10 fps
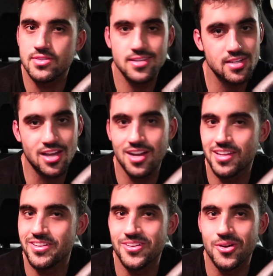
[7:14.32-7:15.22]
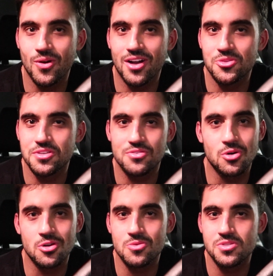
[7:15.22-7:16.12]
Did not know how
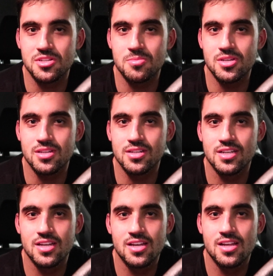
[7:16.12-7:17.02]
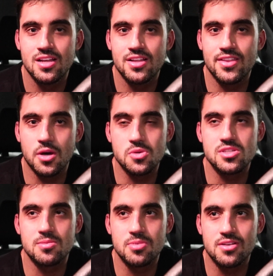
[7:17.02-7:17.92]
difficult it was going to be. That was a bit